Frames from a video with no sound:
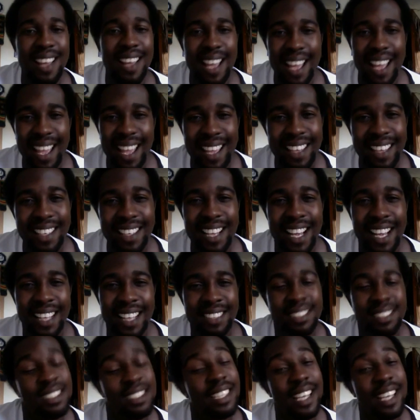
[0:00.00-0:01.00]
Hey
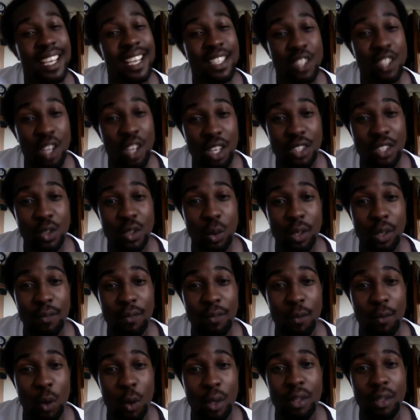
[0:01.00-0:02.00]
guys, today is August
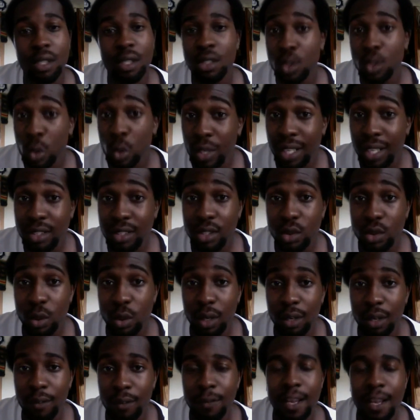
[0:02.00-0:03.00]
24th,
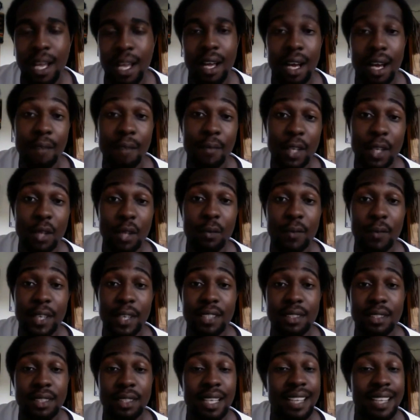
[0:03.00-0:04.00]
2012. I'm Video
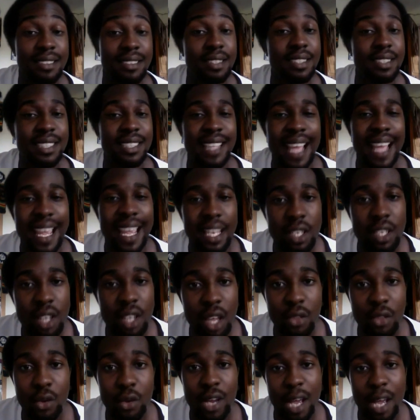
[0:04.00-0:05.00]
Vixen, and this is
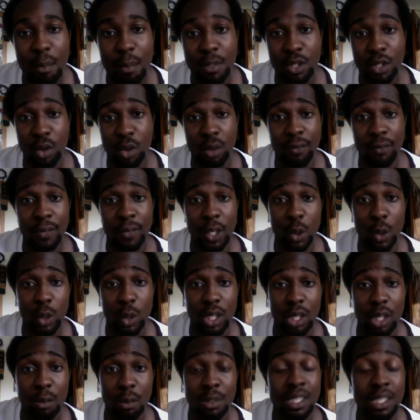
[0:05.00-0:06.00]
another episode of Video
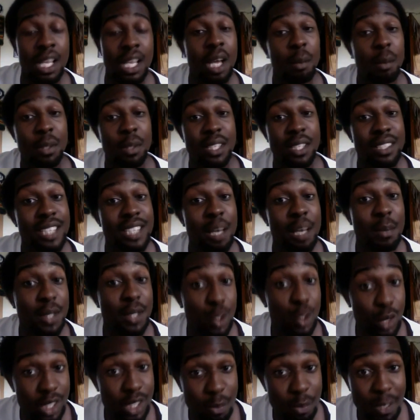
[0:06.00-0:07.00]
Clips. But this
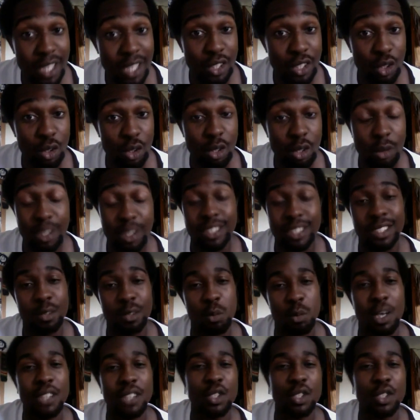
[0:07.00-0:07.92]
episode is special because it's brought to